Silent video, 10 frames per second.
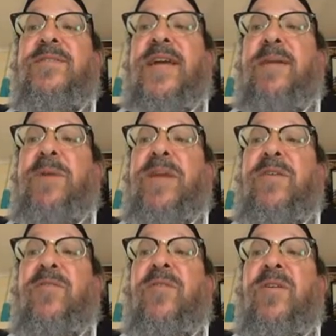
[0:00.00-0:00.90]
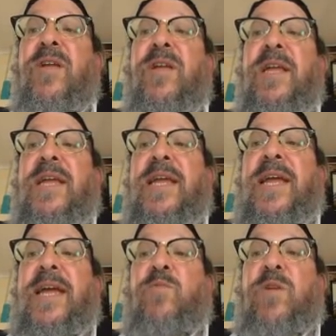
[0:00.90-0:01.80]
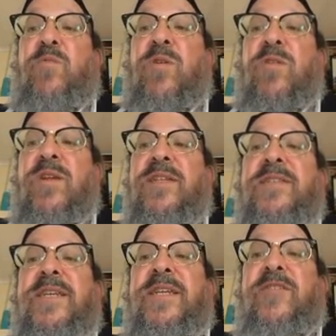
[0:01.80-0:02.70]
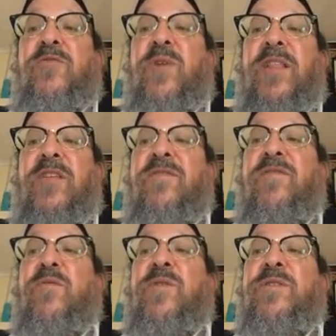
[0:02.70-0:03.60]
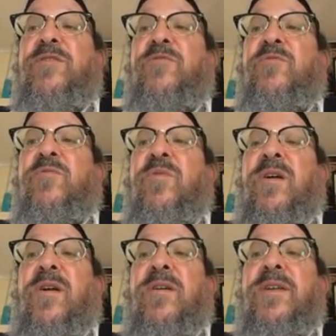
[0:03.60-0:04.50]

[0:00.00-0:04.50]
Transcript: stop here and we will continue. I look forward to uh,